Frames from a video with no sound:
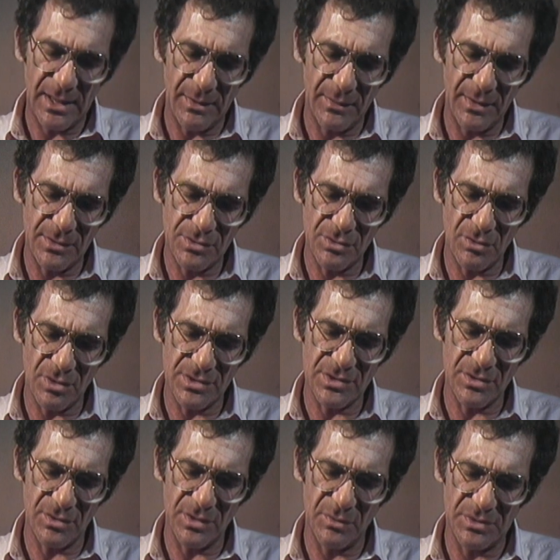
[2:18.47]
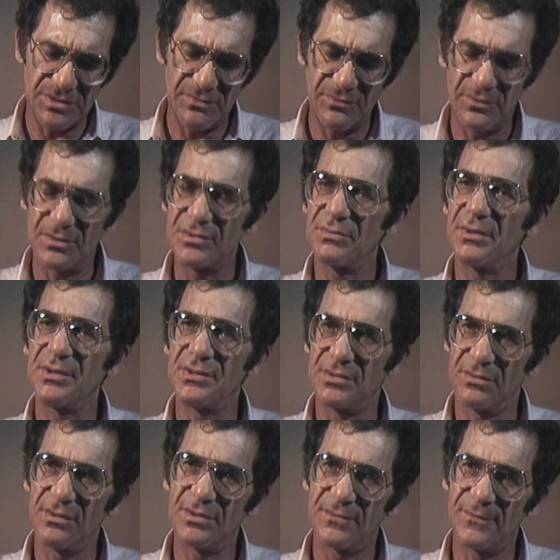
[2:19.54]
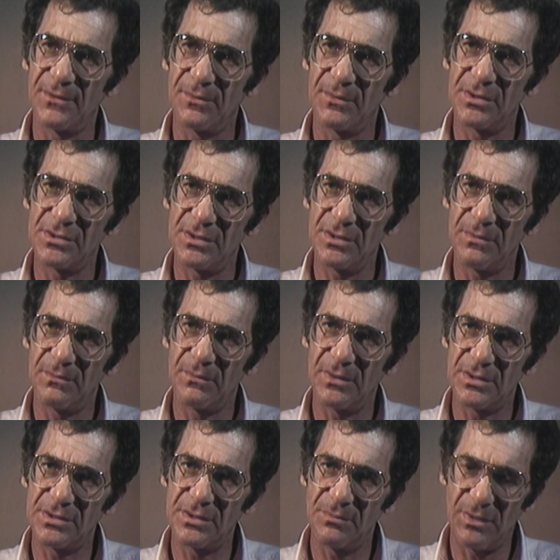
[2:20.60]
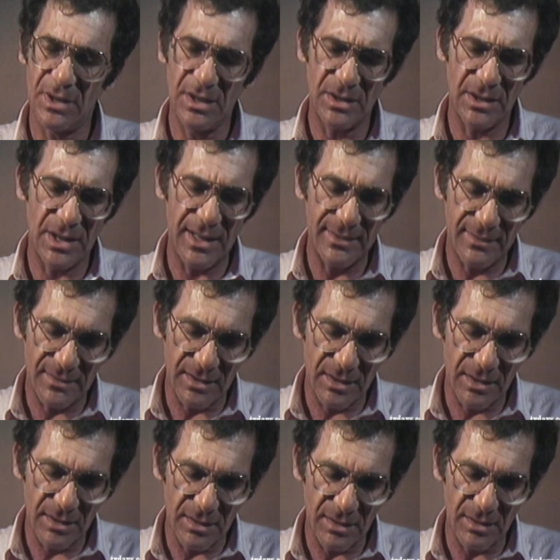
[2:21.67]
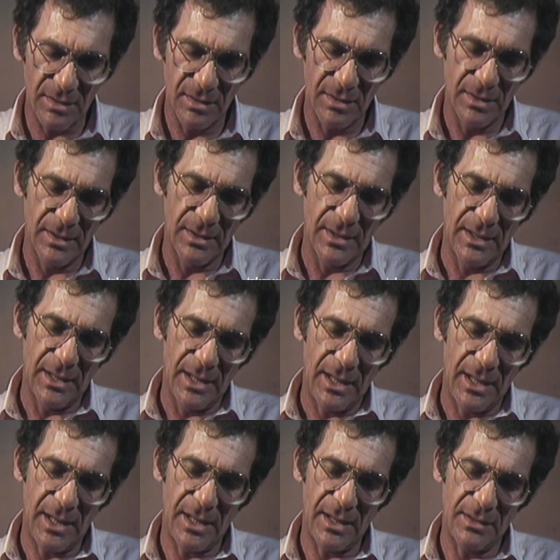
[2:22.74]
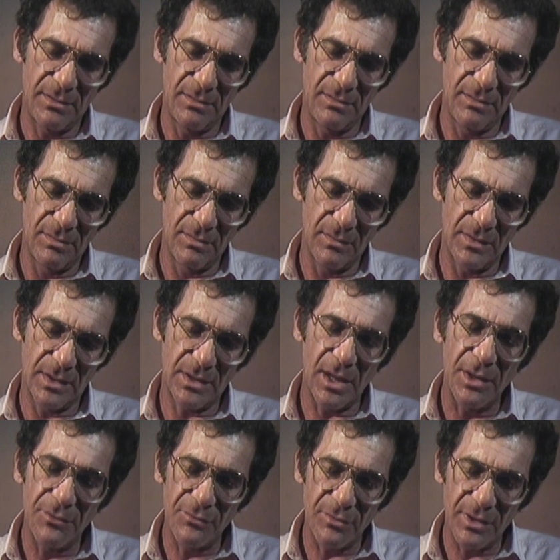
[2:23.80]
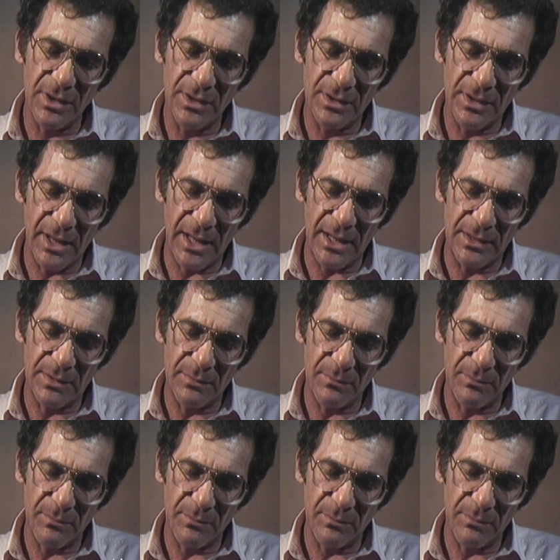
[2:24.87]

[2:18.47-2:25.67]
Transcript: I, they shoot horses, don't they? Was the first really serious film that she that she made, and I think uh, had the country not